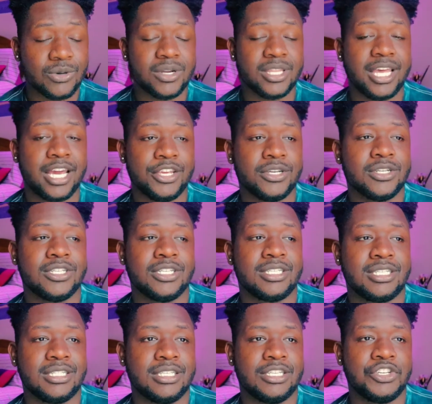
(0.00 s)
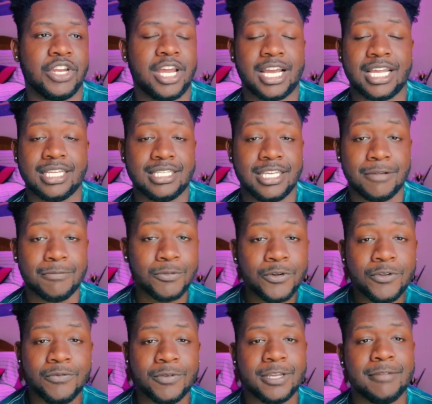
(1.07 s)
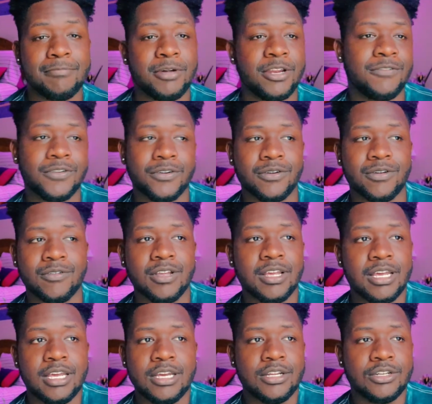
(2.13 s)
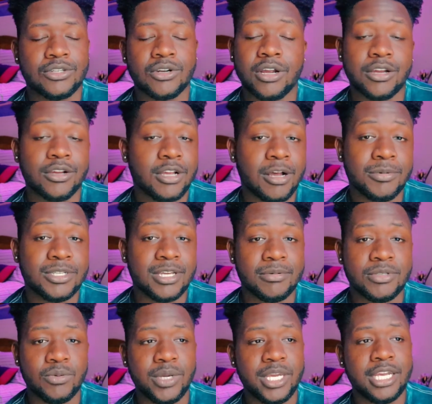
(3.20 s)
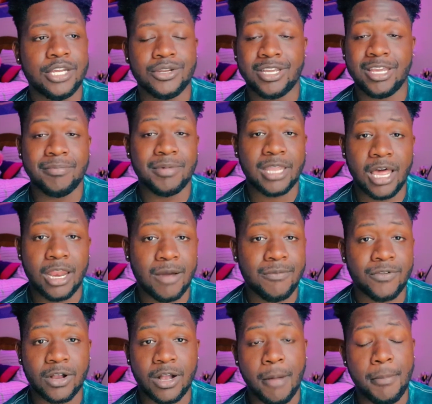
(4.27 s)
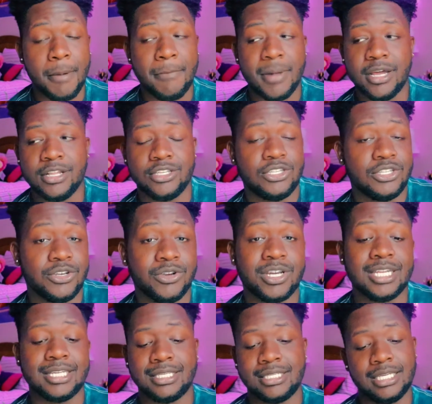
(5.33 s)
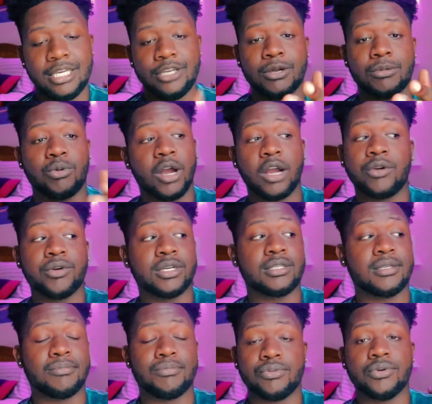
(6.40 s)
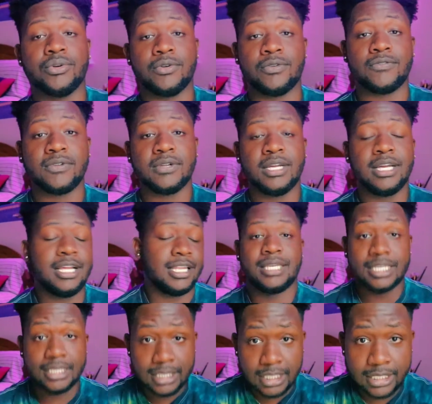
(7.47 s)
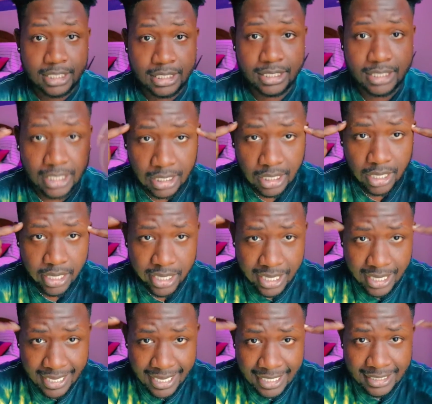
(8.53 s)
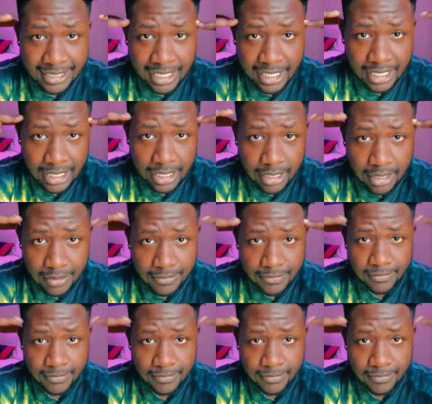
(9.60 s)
or that you're not going to see improvement. But if you're drawing a couple times a week and you're keeping that up for a couple months, you're gonna see your progress improve. Consistency is key.